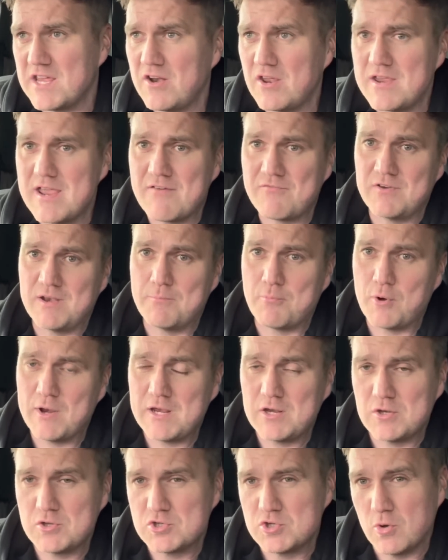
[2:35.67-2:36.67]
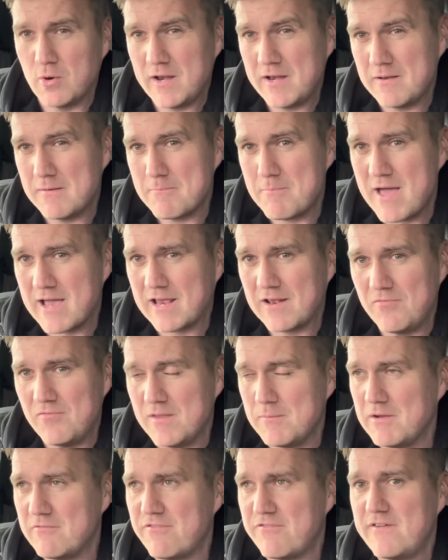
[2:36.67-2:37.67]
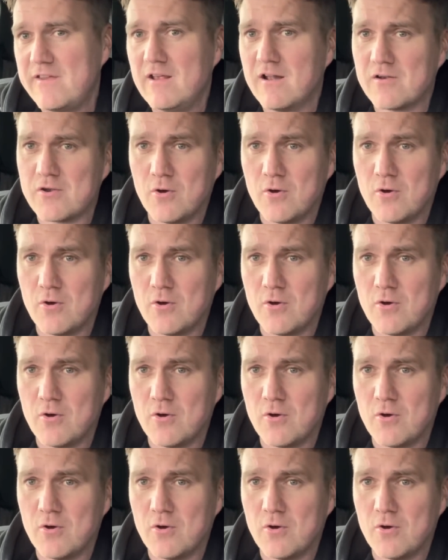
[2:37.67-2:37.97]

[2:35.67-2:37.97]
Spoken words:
Are you having to bring Joe Linton back into the midfield